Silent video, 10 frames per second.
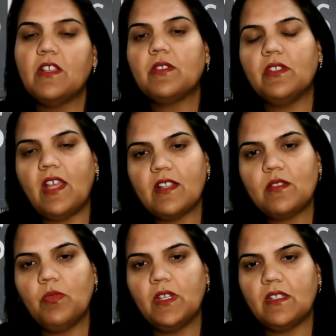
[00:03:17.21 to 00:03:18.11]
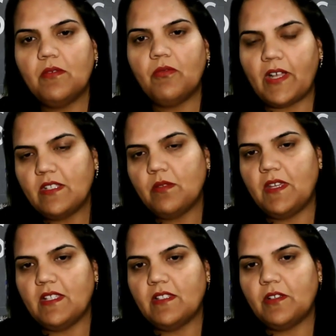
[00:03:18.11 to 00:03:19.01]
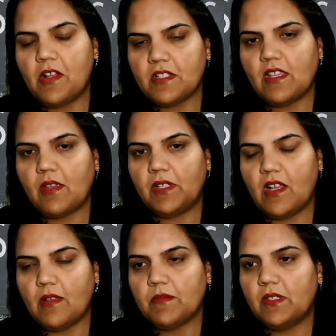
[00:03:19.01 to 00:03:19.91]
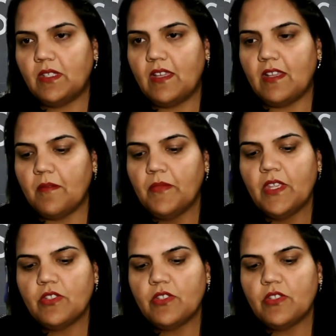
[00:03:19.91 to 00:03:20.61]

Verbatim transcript: So that's where white space concept comes in.